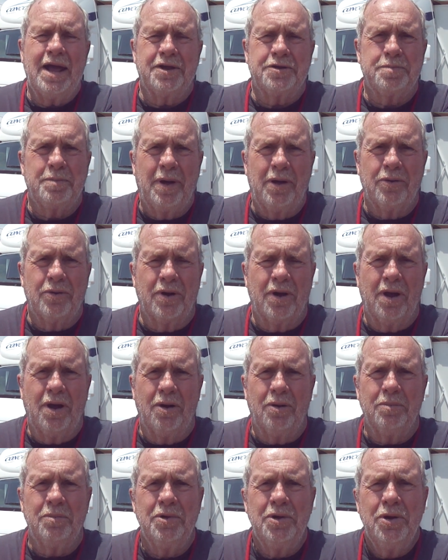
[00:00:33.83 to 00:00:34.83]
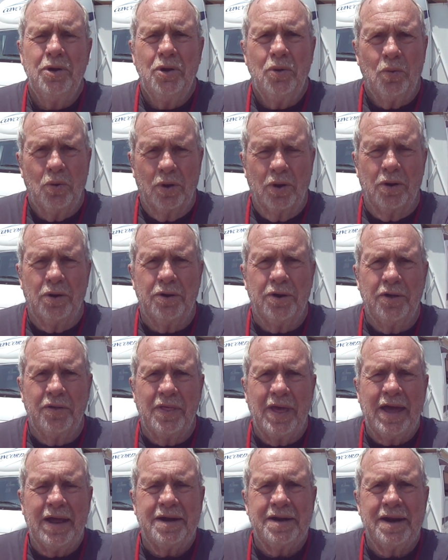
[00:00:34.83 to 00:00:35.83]
house motorhome. We're going to do
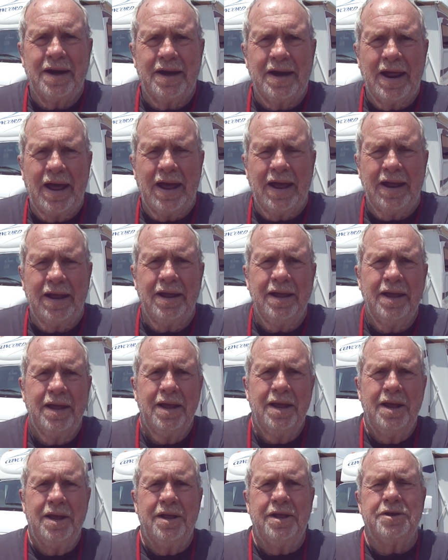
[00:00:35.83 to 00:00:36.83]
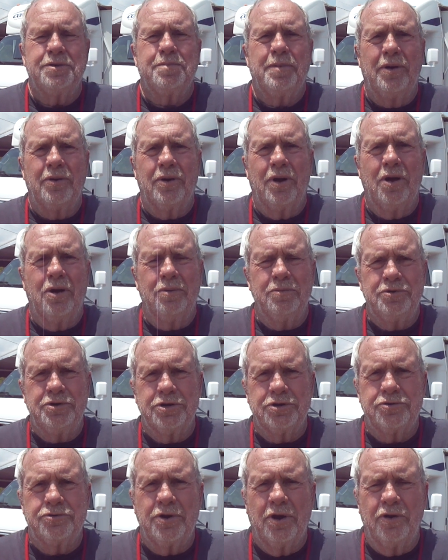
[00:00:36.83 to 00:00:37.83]
that today. This motorhome
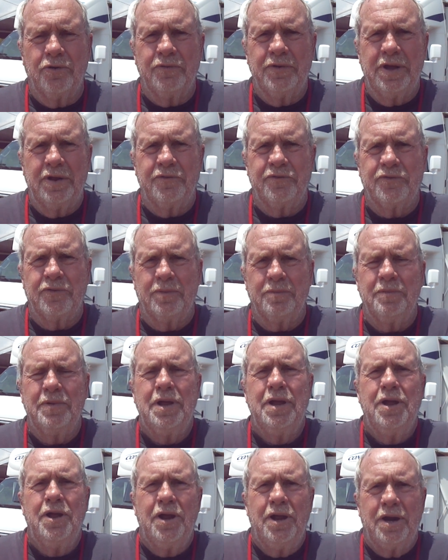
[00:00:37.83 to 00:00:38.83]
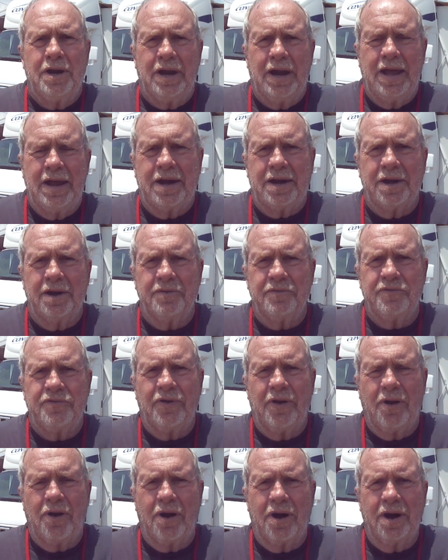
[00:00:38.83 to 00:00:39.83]
just drove in from Lakeland,
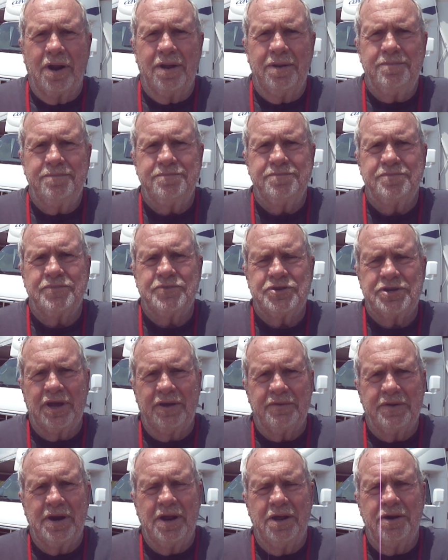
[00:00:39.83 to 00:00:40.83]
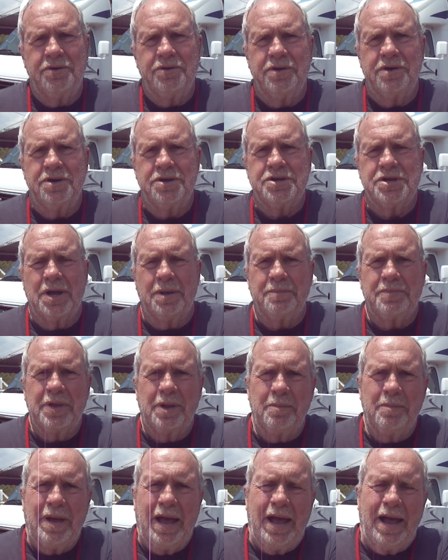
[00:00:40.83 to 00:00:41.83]
Florida, 700 and
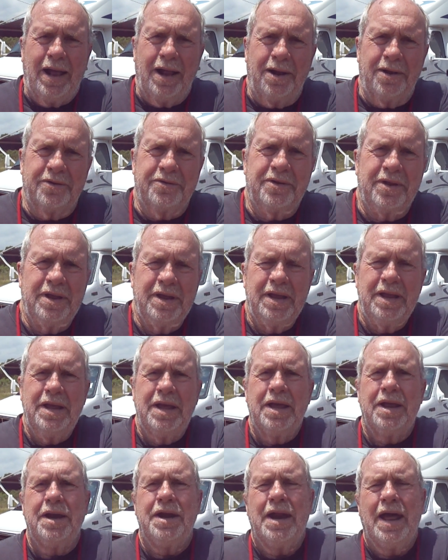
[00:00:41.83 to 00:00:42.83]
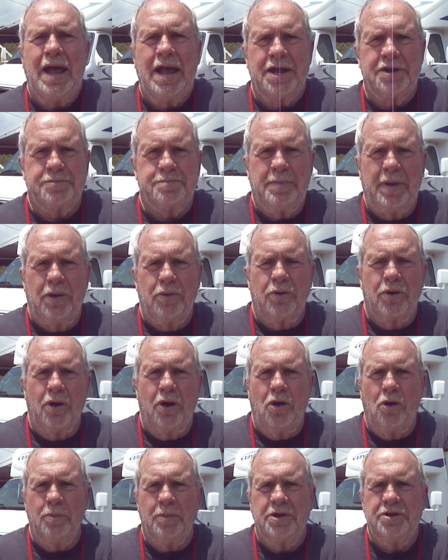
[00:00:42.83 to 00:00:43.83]
something miles. Nice
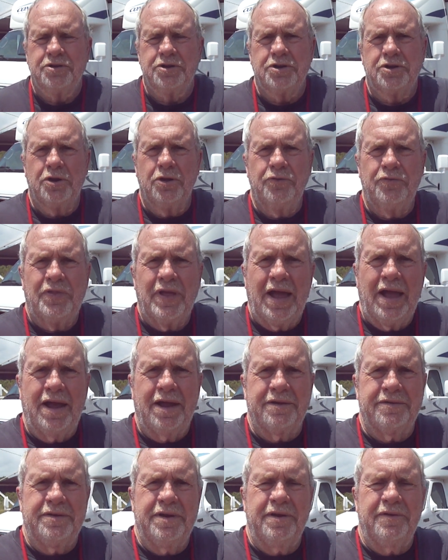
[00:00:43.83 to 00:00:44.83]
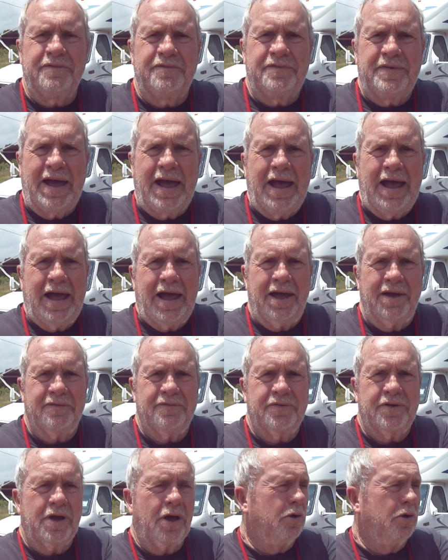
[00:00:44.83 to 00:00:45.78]
motorhome. It's a 2005